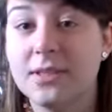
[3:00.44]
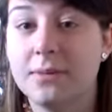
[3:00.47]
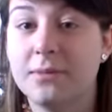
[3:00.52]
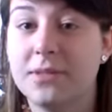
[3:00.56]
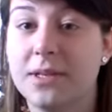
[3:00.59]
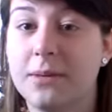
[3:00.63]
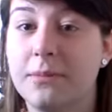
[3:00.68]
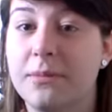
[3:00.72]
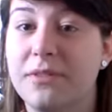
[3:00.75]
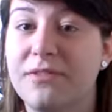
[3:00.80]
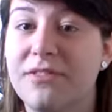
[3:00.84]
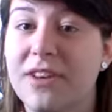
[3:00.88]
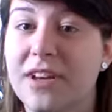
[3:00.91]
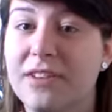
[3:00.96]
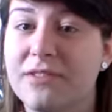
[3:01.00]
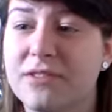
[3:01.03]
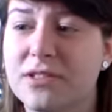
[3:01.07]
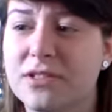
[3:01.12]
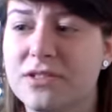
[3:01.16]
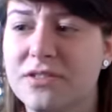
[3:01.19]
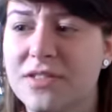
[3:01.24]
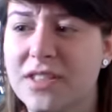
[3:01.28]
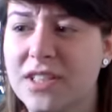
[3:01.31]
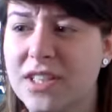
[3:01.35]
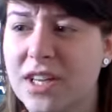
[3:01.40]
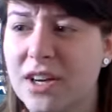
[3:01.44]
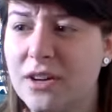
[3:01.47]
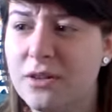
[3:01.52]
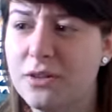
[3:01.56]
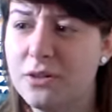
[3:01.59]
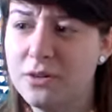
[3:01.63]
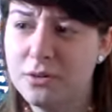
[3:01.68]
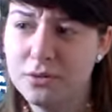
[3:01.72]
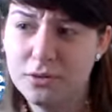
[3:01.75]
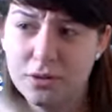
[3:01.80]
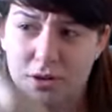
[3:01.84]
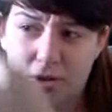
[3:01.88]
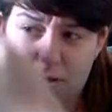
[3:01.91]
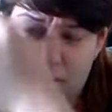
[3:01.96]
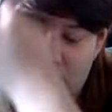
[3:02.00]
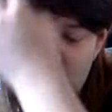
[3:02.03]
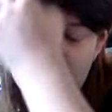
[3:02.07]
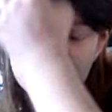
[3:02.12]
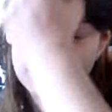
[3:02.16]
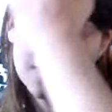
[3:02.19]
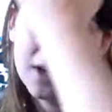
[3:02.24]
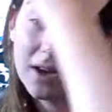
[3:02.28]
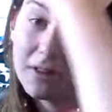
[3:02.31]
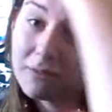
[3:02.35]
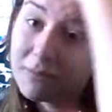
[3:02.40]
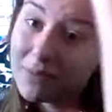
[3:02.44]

September favourites video, you'll know that